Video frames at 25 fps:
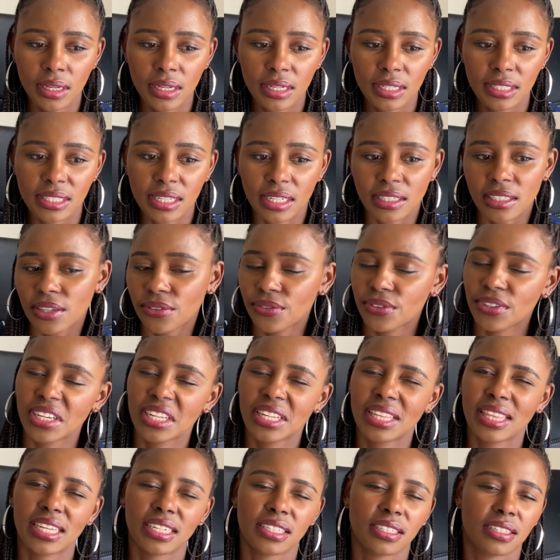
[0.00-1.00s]
certificate
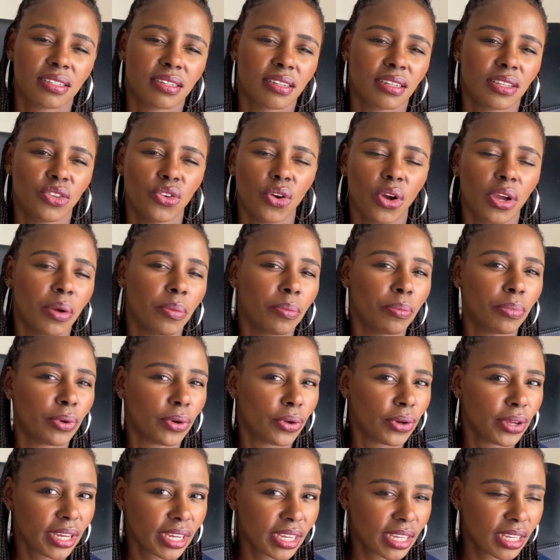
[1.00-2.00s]
that your
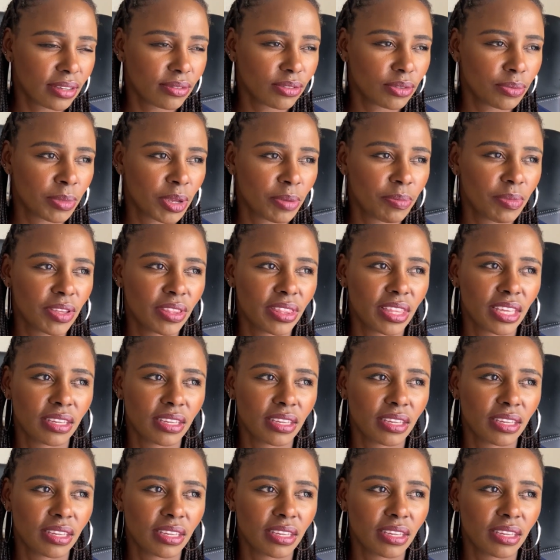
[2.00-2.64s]
employer gives. Maybe